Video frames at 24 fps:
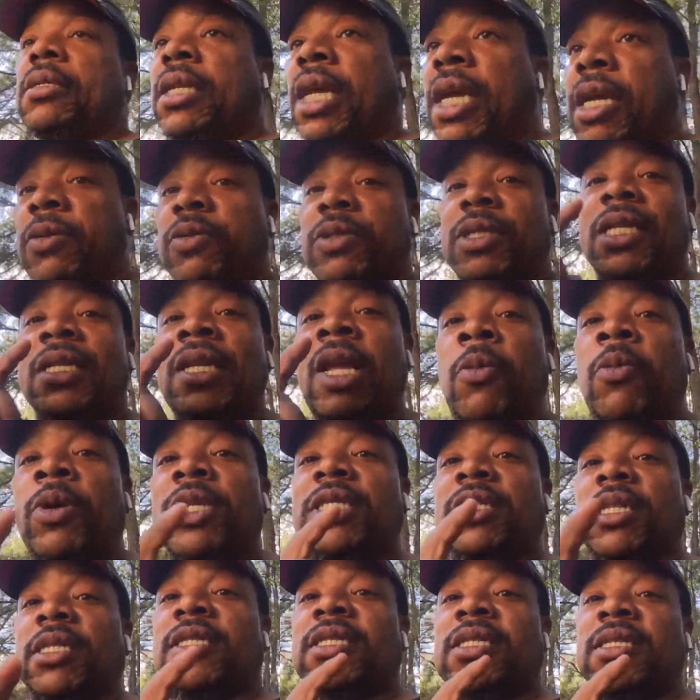There
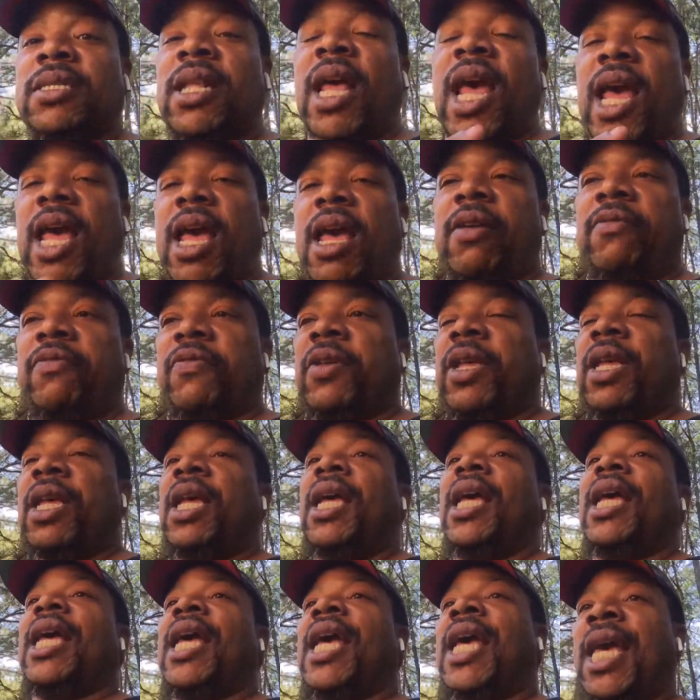was a staff
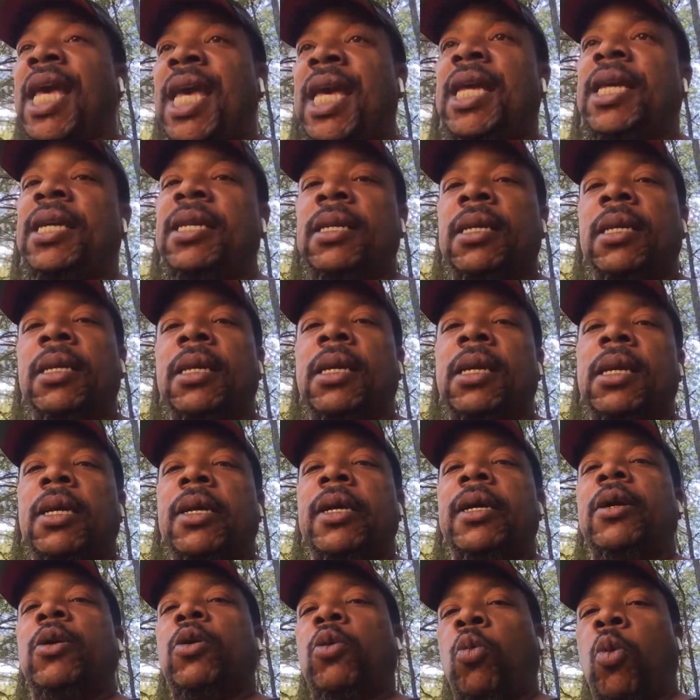in
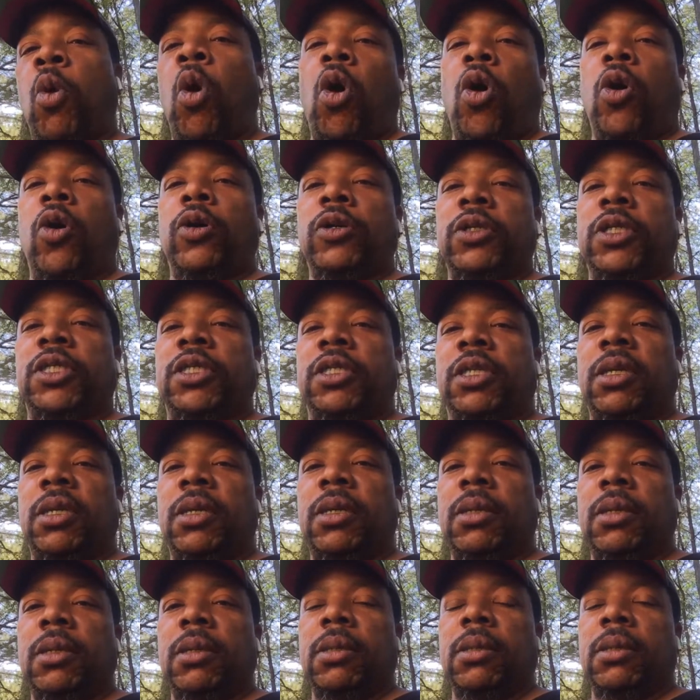wars.
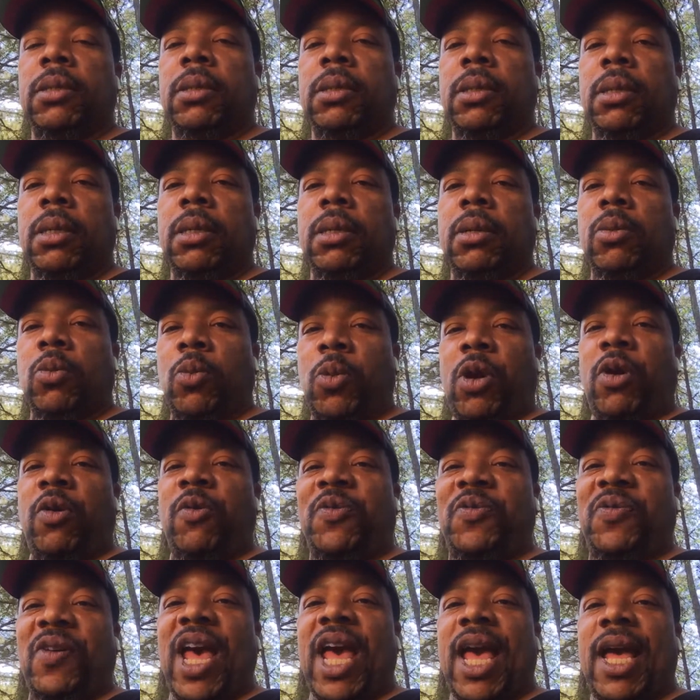
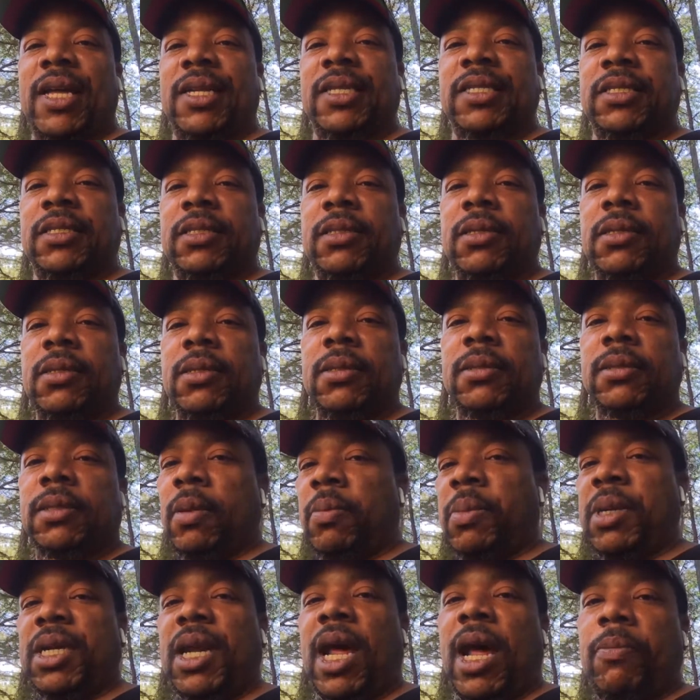Real facts.
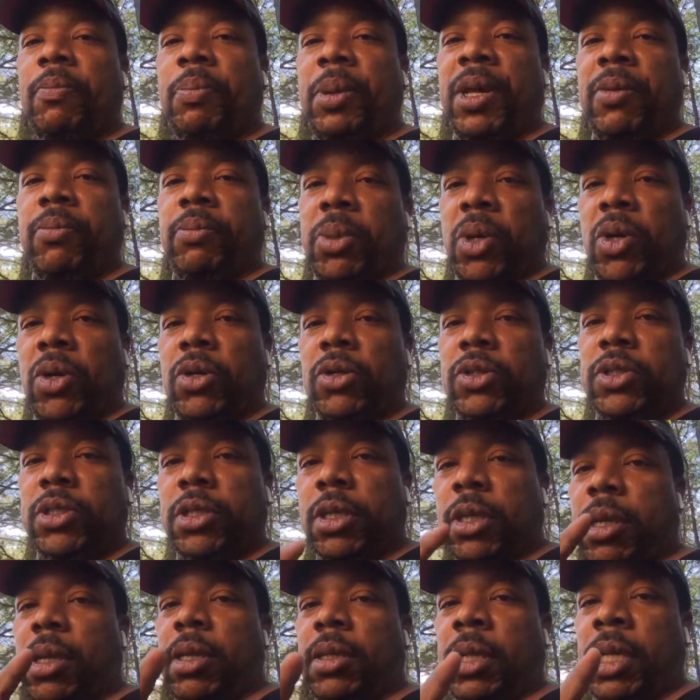Them are not pit bulls.
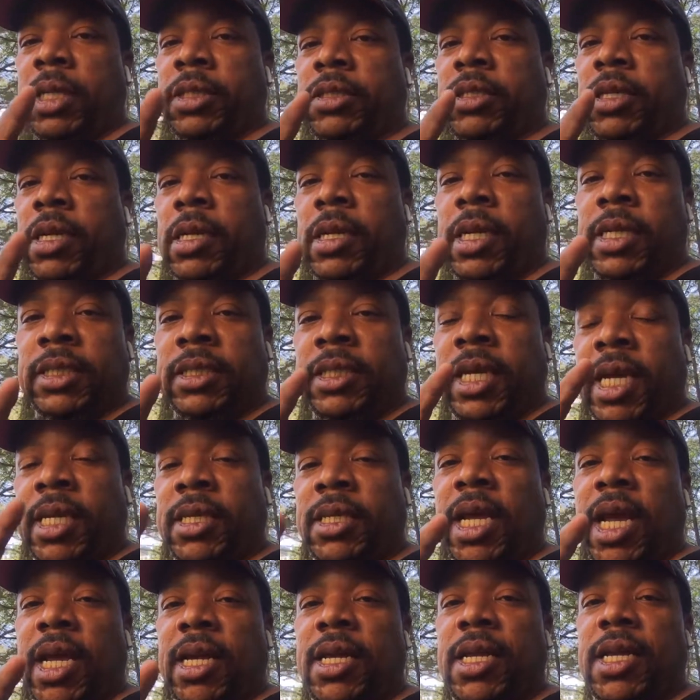Let's
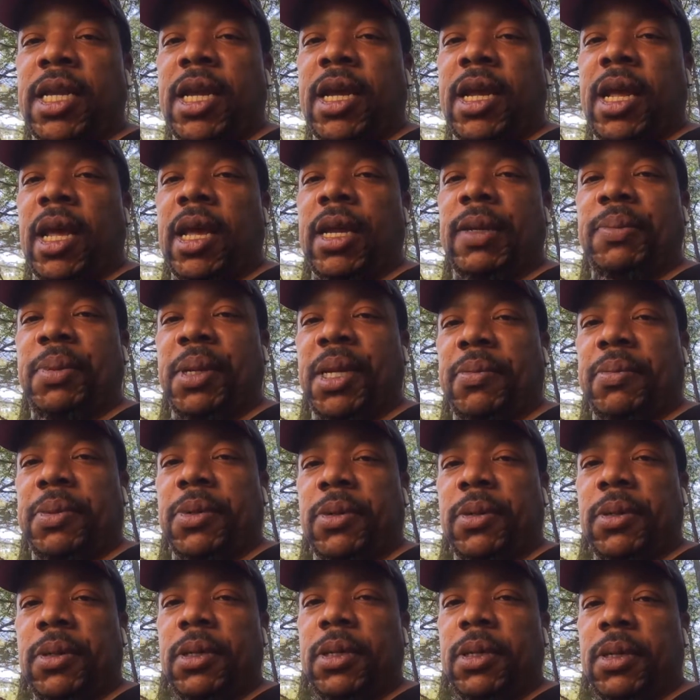get that in your head,
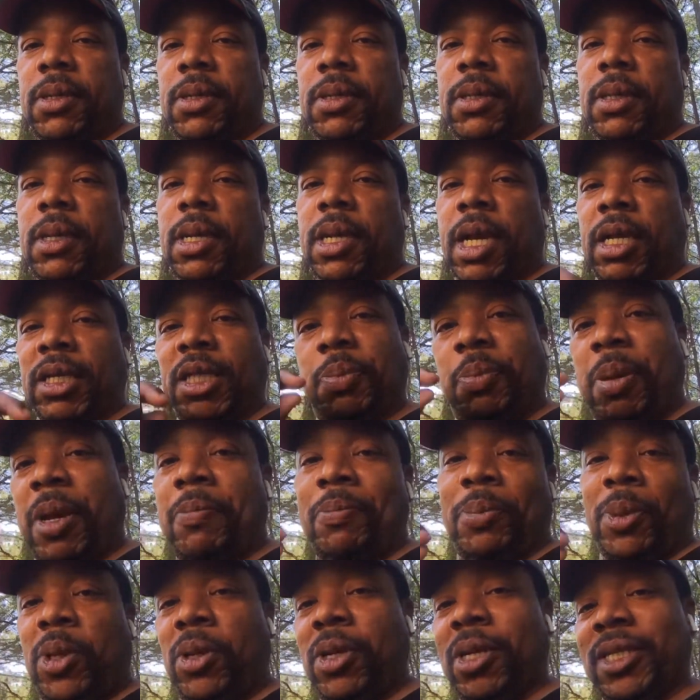people. Because
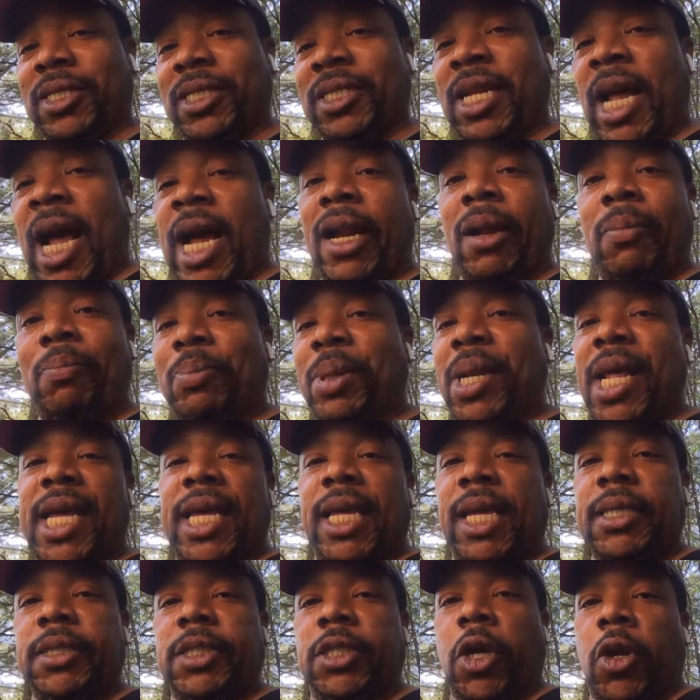pit bull is not a
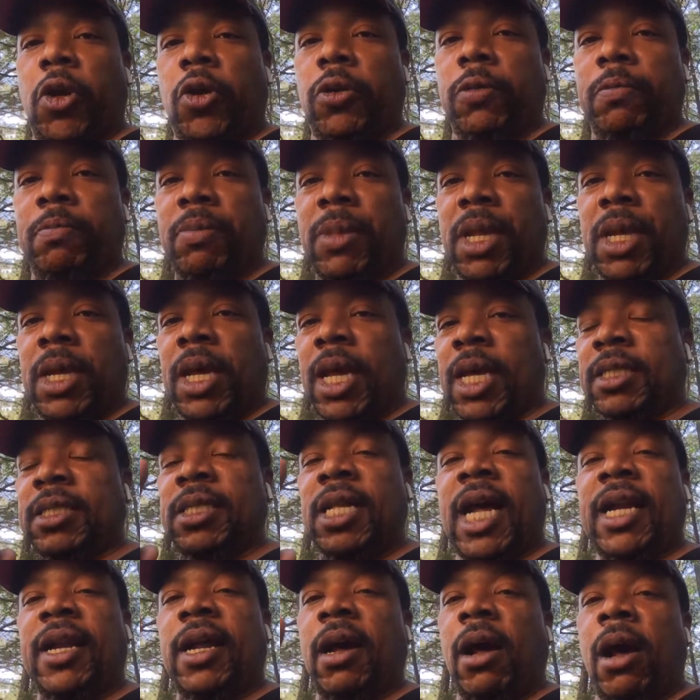blanket term. It's
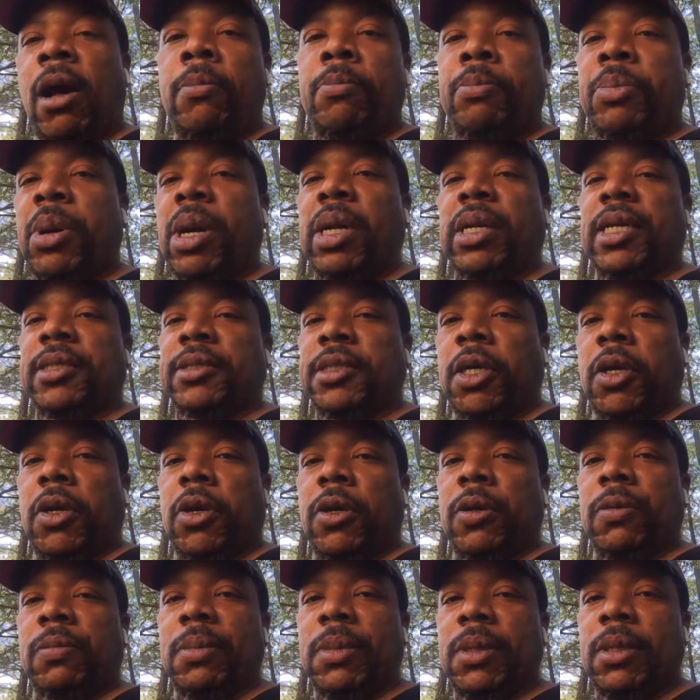not an umbrella
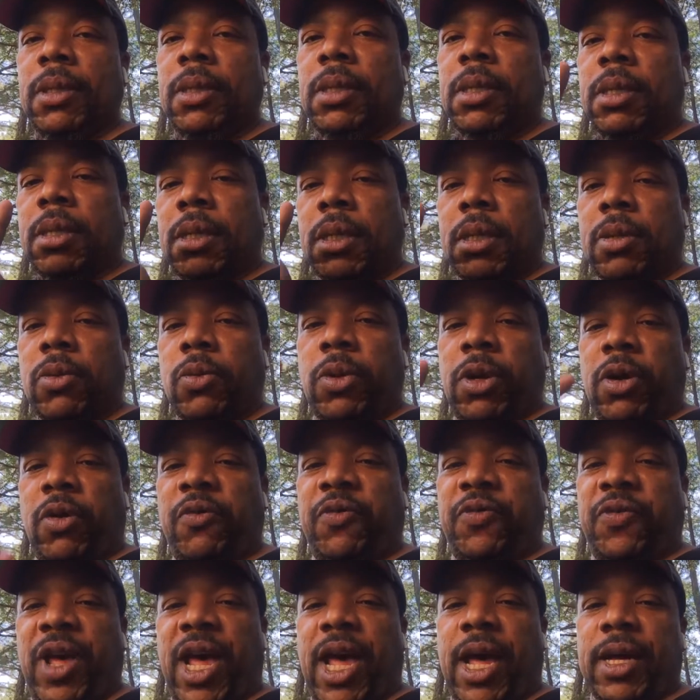term.
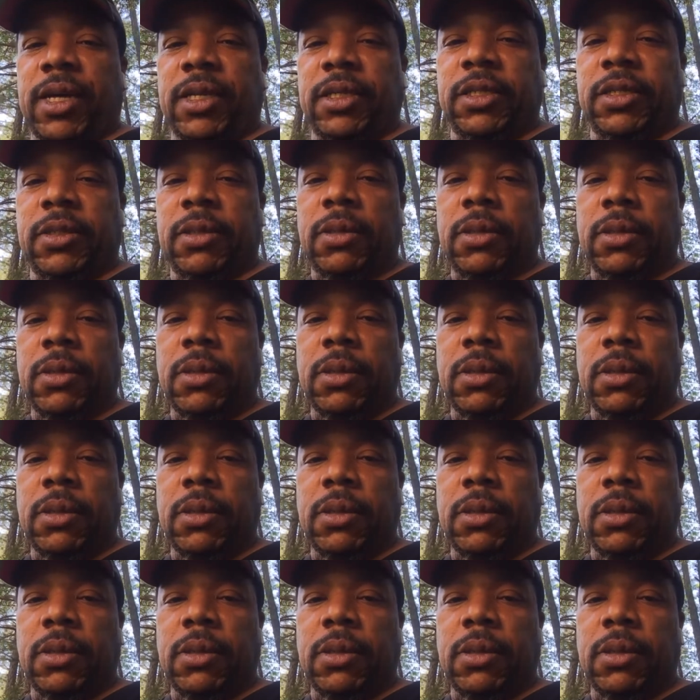Real facts.